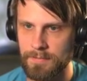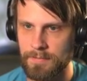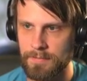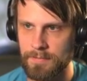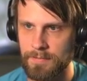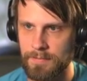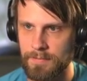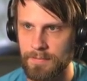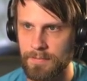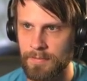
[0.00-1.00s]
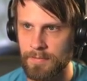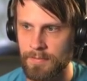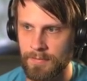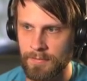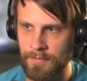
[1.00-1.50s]

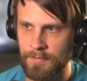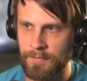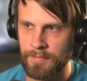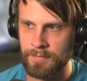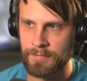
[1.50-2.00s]
(no one is talking)